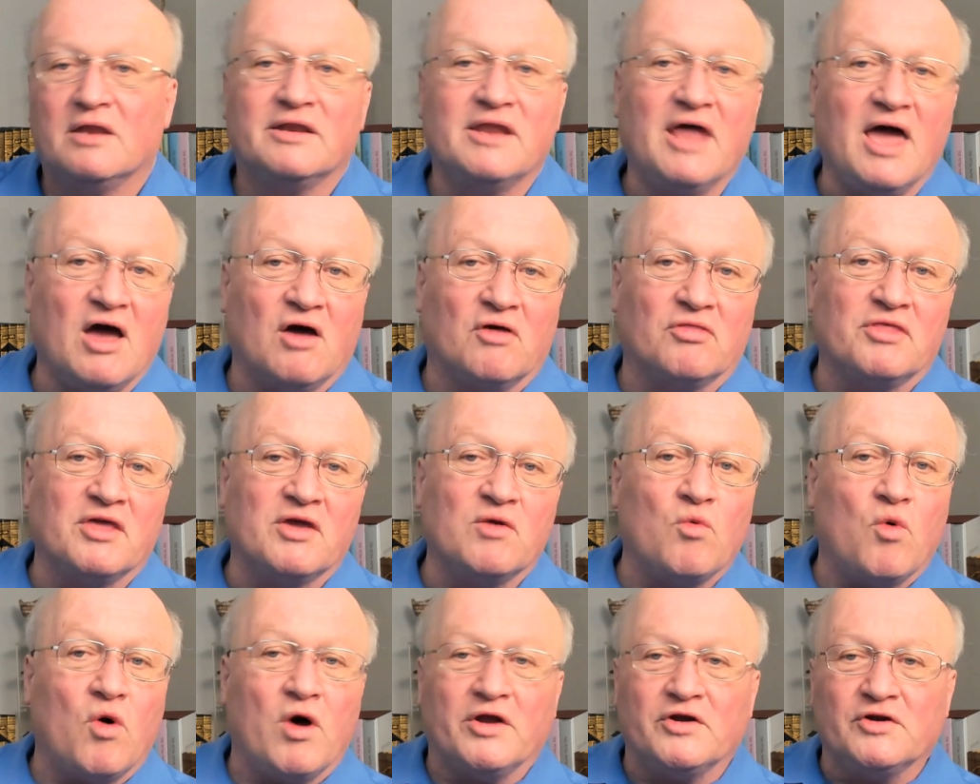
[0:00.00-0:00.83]
Now,
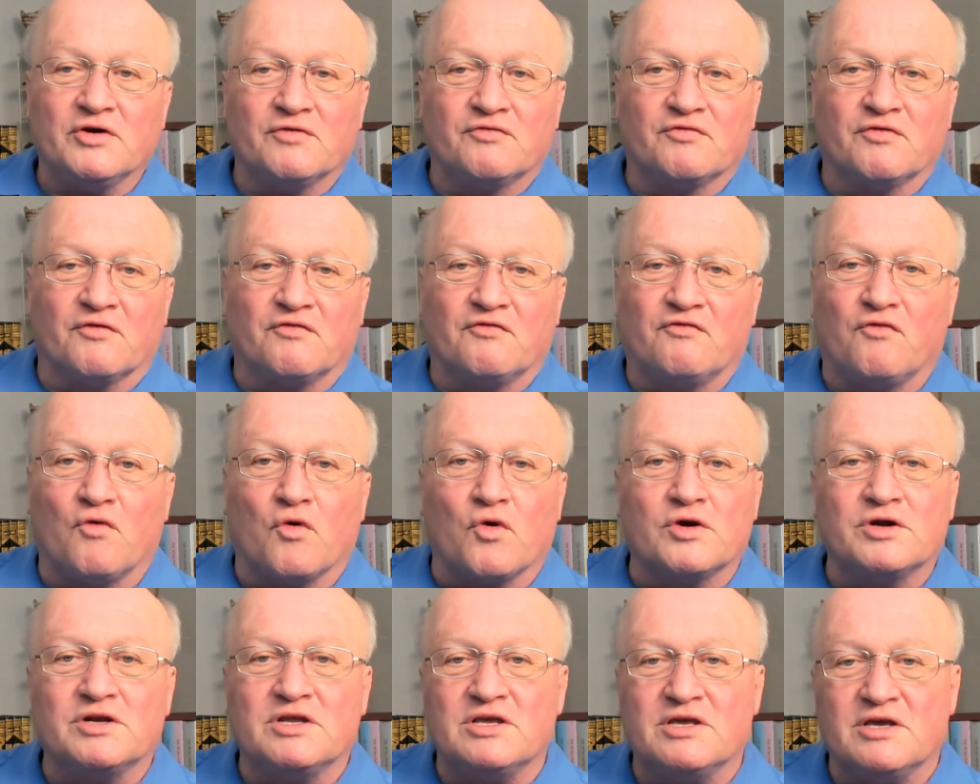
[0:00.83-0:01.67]
they wander for
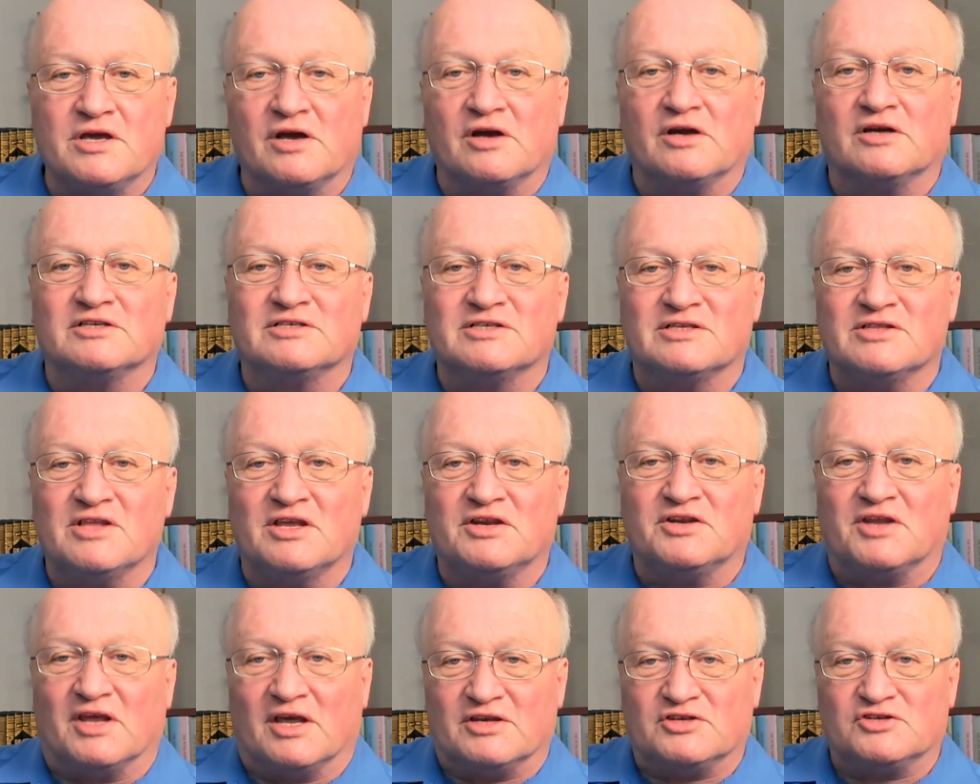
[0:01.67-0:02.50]
40 years in
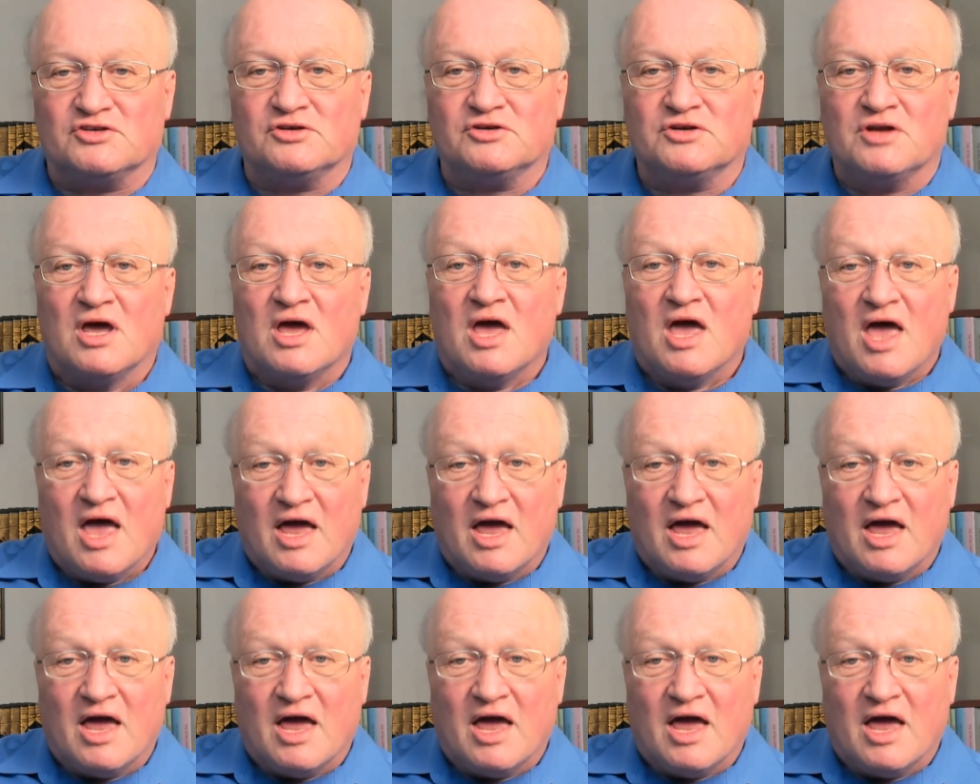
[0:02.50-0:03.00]
the desert